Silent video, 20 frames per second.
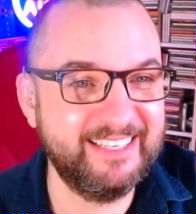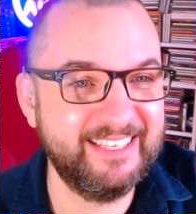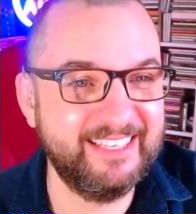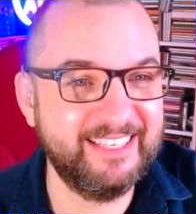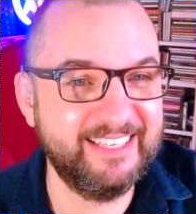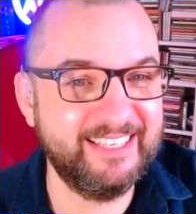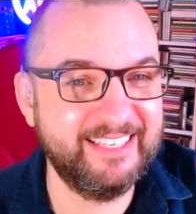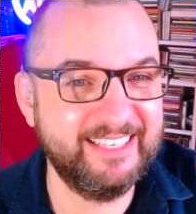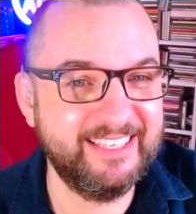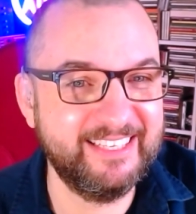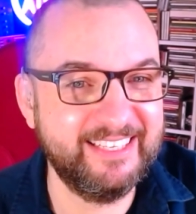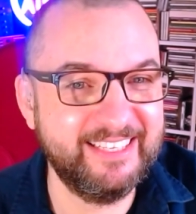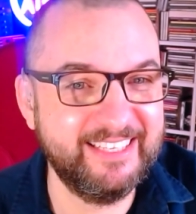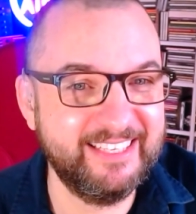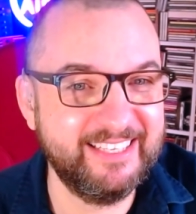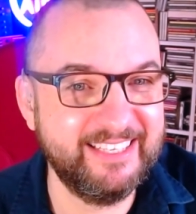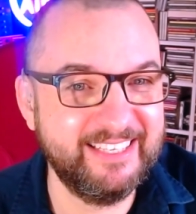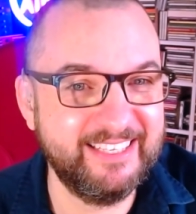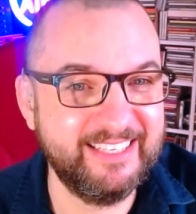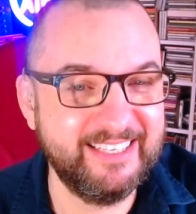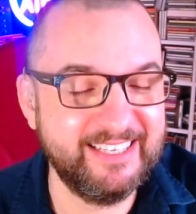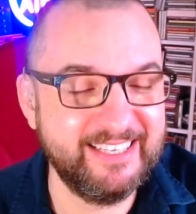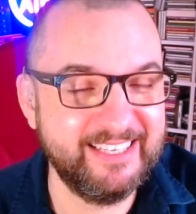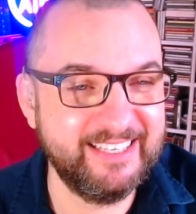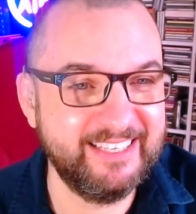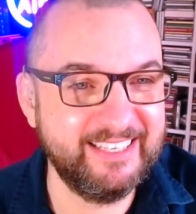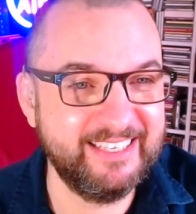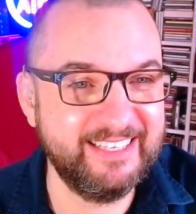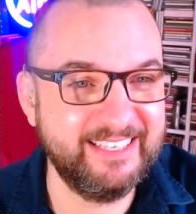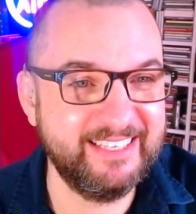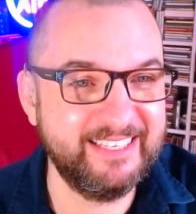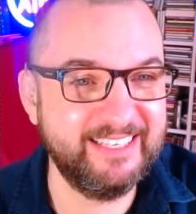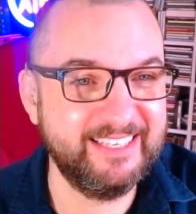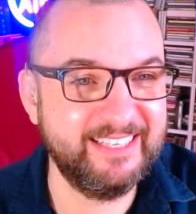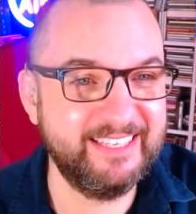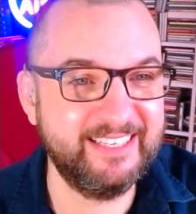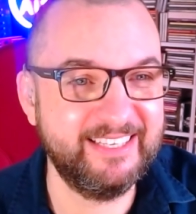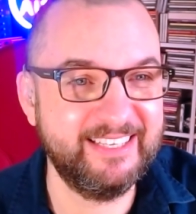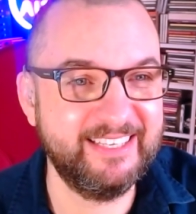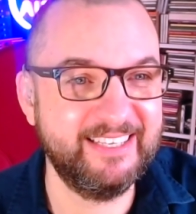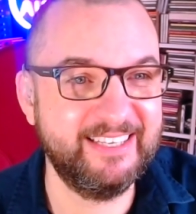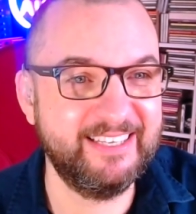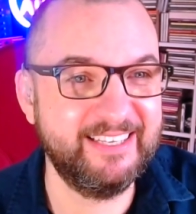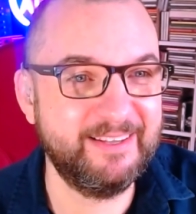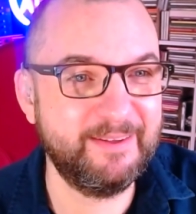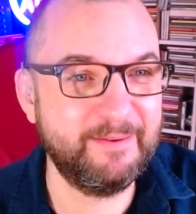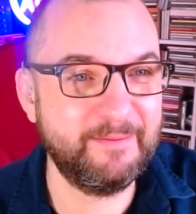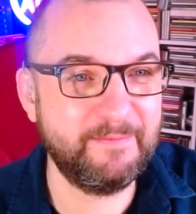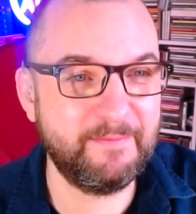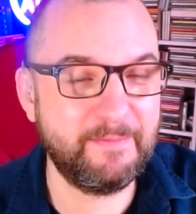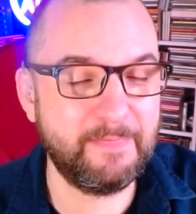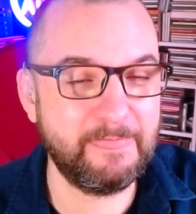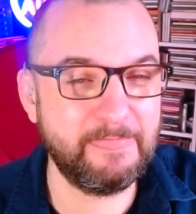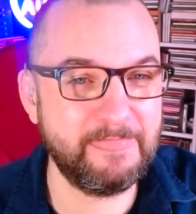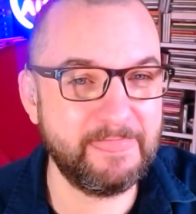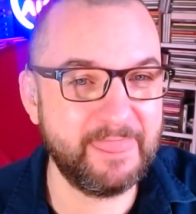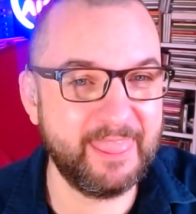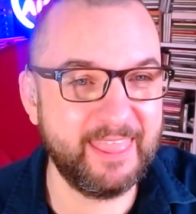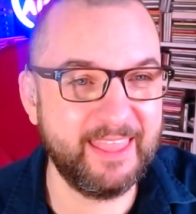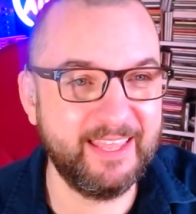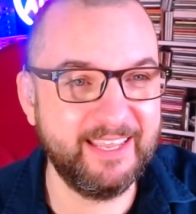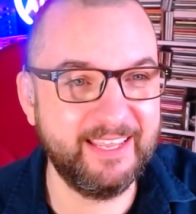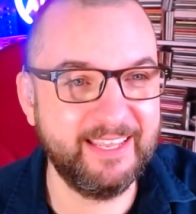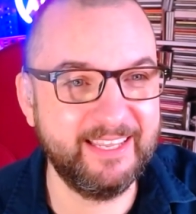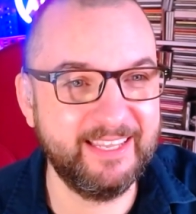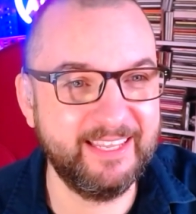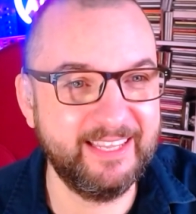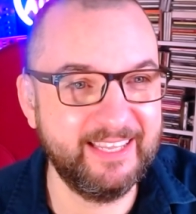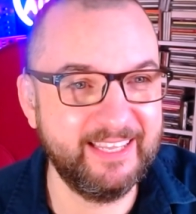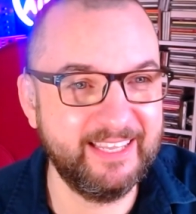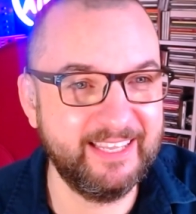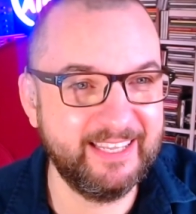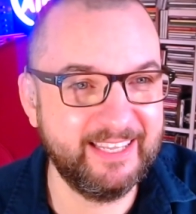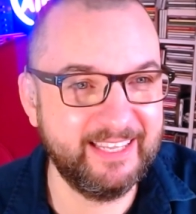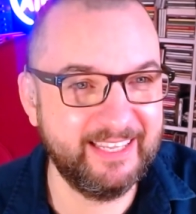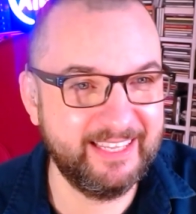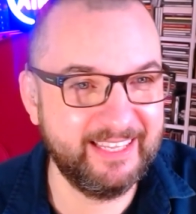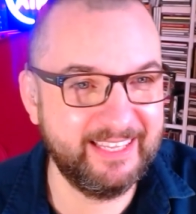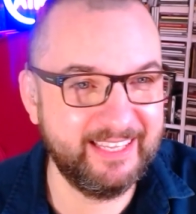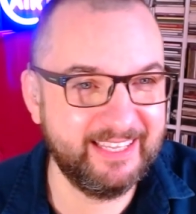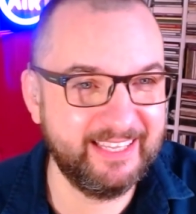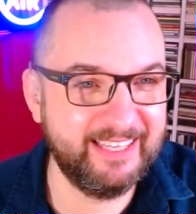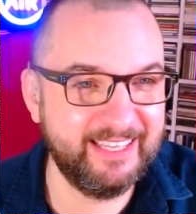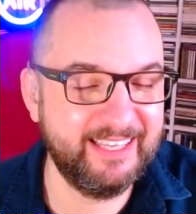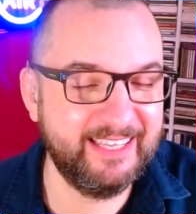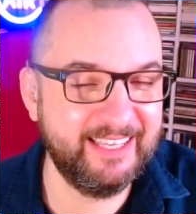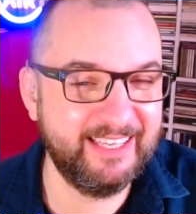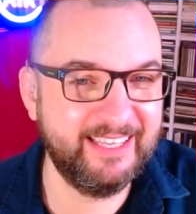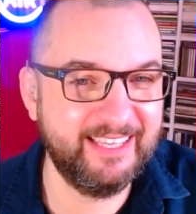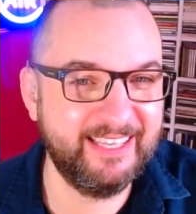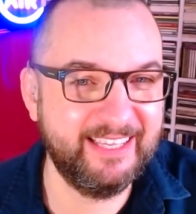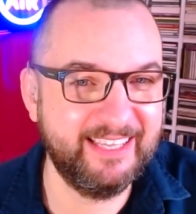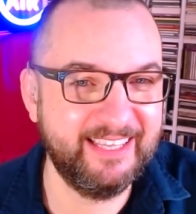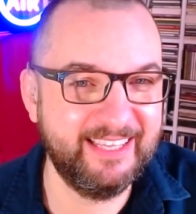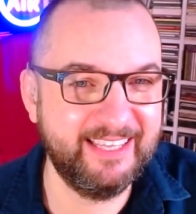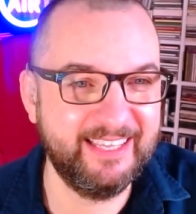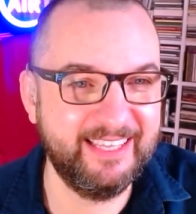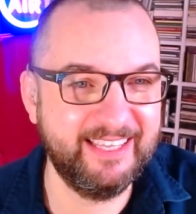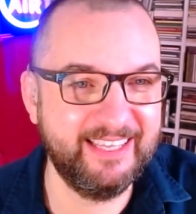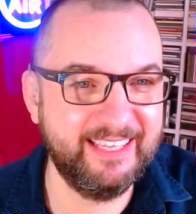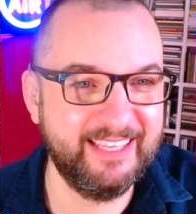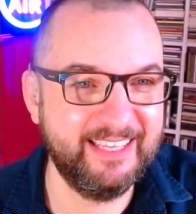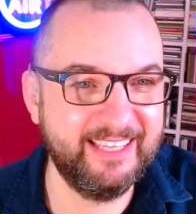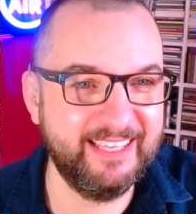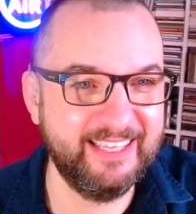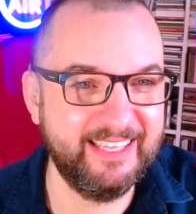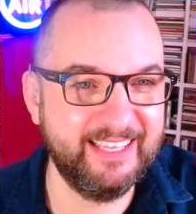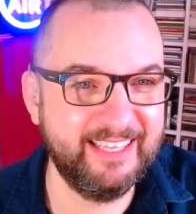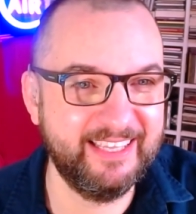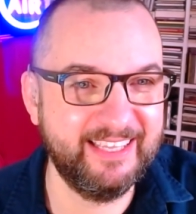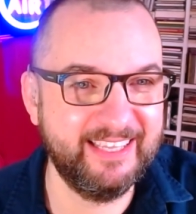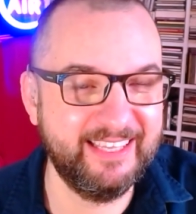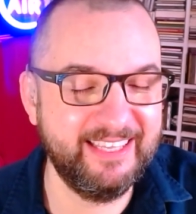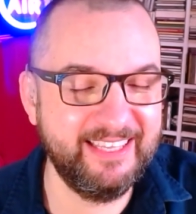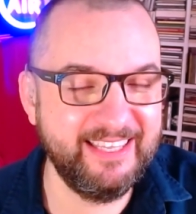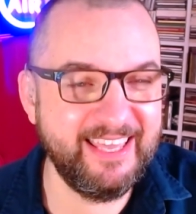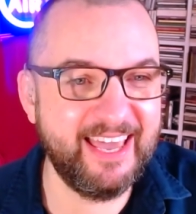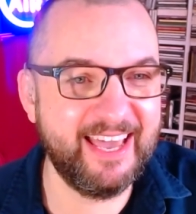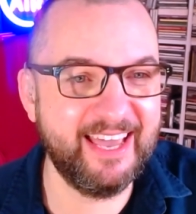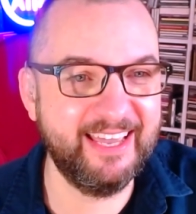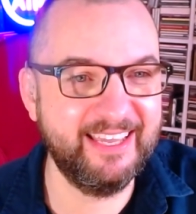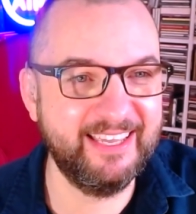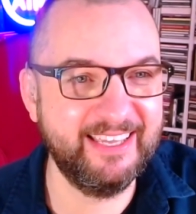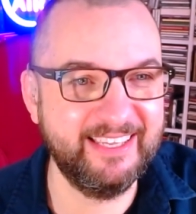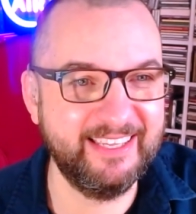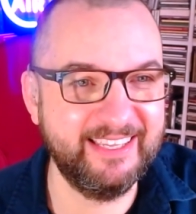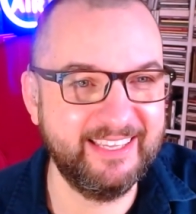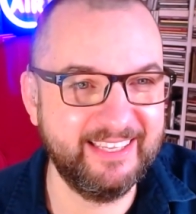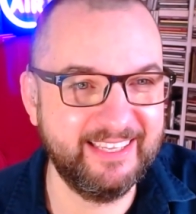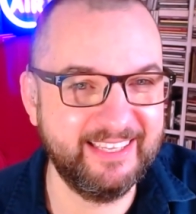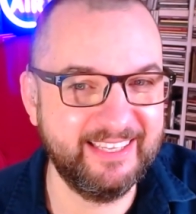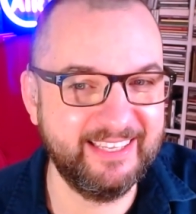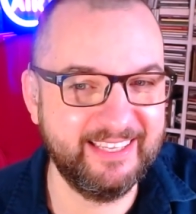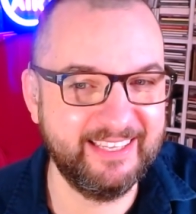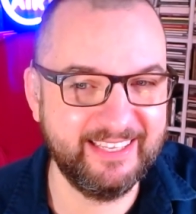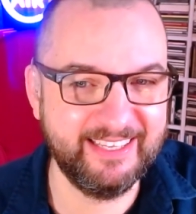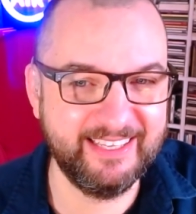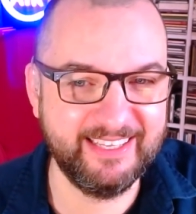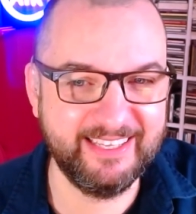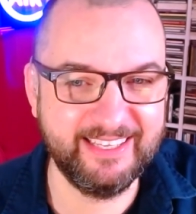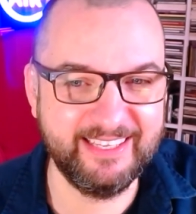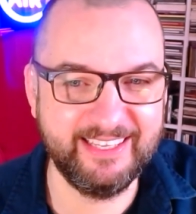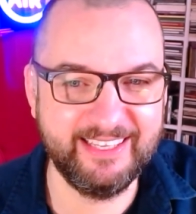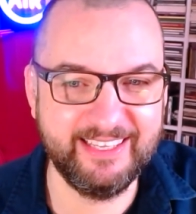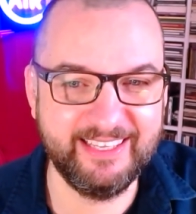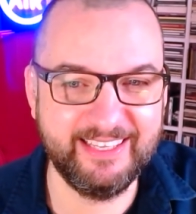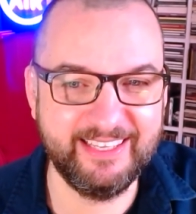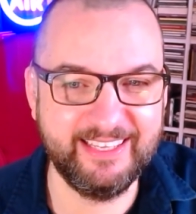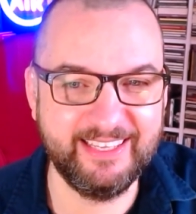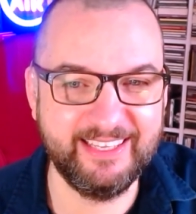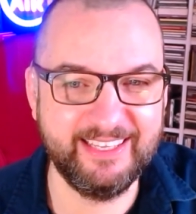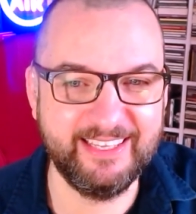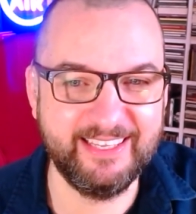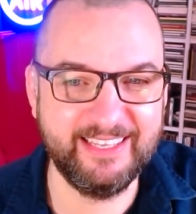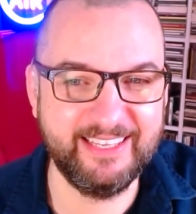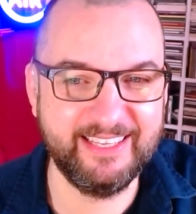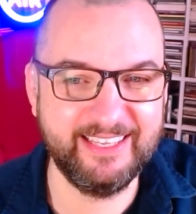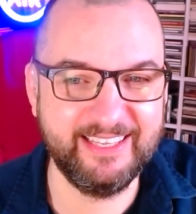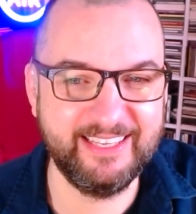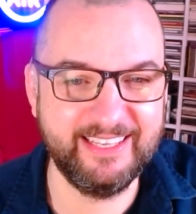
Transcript: This person isn't speaking.